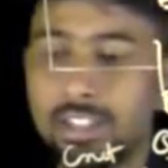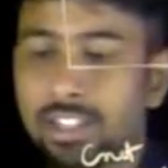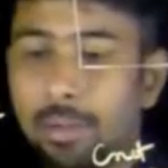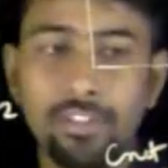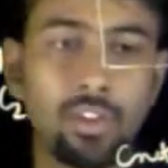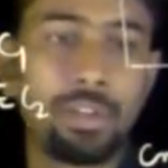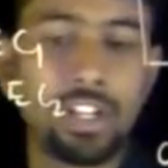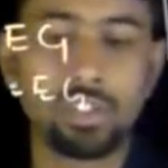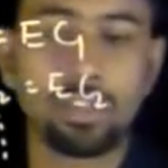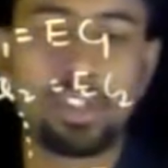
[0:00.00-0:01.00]
this is coming from
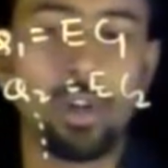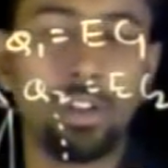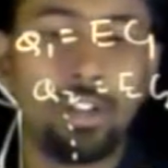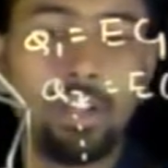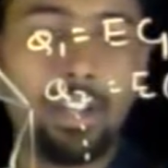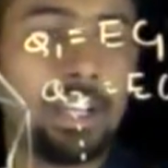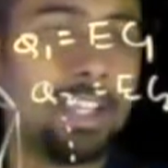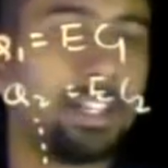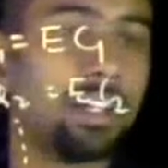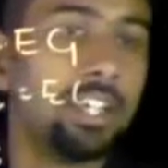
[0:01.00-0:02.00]
Kirchhoff's law,
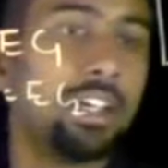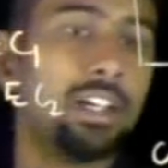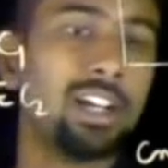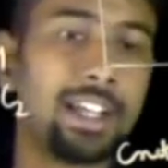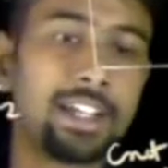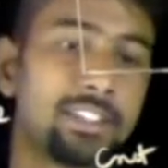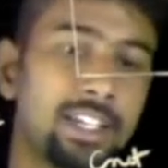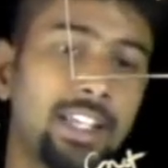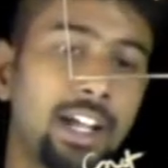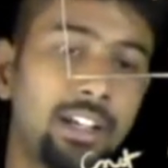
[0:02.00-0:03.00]
like I can
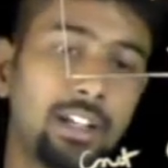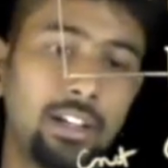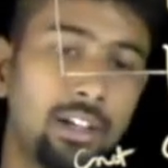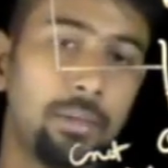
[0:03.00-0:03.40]
say that